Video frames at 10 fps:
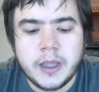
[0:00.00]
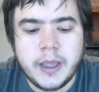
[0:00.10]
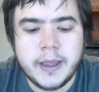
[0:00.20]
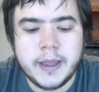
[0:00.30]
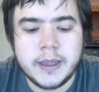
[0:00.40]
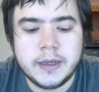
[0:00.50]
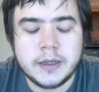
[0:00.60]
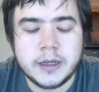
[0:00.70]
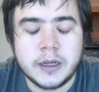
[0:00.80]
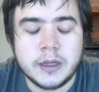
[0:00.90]
And
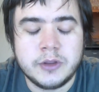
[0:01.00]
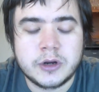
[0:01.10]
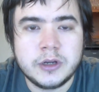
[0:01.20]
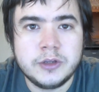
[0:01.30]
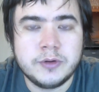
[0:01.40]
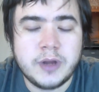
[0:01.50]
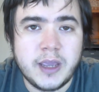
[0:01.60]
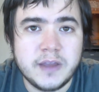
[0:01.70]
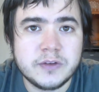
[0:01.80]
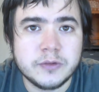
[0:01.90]
they're going to do an
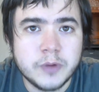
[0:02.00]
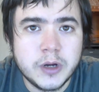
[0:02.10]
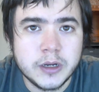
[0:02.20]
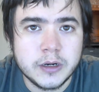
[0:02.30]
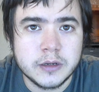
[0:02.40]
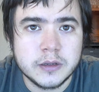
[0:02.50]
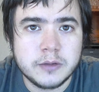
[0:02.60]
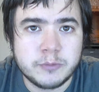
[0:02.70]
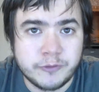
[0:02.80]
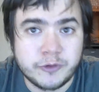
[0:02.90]
8-to-1
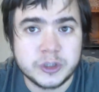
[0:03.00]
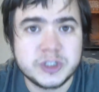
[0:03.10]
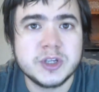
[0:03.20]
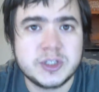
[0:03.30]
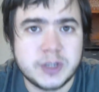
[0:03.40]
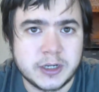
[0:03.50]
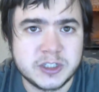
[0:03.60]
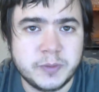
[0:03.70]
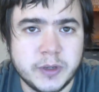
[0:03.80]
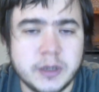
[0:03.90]
reverse stock
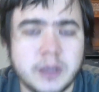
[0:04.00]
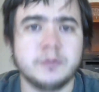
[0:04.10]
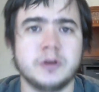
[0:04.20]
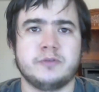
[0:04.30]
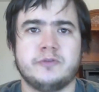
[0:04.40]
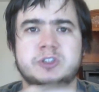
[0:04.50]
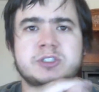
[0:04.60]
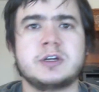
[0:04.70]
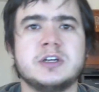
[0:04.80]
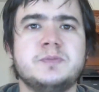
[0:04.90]
split. And what a reverse
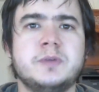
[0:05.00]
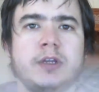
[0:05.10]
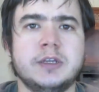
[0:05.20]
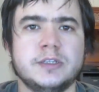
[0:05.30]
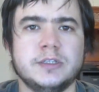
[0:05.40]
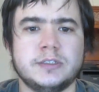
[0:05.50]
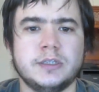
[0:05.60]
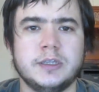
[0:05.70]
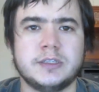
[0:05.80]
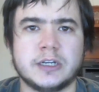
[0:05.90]
stock split is,
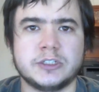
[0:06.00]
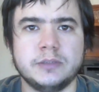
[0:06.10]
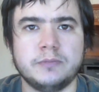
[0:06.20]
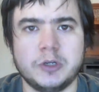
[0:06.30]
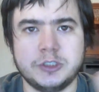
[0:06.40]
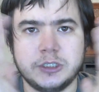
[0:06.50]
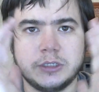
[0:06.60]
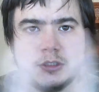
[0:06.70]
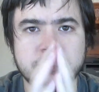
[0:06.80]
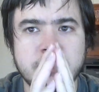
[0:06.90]
it's actually merging
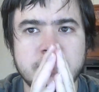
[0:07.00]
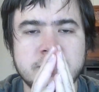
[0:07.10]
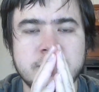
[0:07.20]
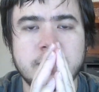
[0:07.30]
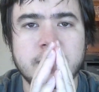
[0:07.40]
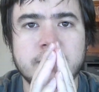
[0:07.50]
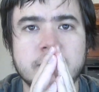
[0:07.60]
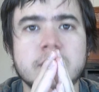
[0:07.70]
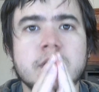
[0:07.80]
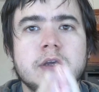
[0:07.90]
shares
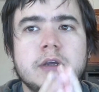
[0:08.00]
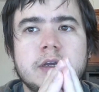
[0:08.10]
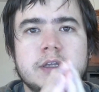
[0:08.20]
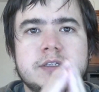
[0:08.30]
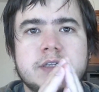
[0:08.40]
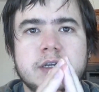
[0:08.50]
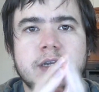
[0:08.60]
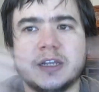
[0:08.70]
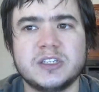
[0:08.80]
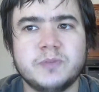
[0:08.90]
together. It's
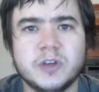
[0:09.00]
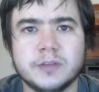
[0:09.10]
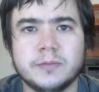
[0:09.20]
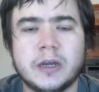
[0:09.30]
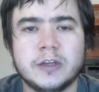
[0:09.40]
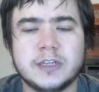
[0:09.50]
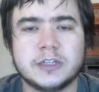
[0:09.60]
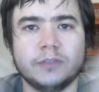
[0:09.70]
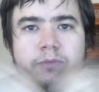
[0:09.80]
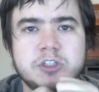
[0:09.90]
not splitting them out, it's
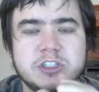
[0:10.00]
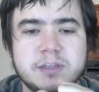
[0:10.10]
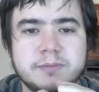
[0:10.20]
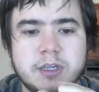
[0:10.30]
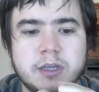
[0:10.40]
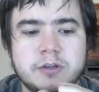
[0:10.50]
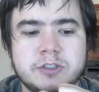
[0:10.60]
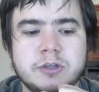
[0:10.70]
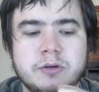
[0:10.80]
actually merging them together. So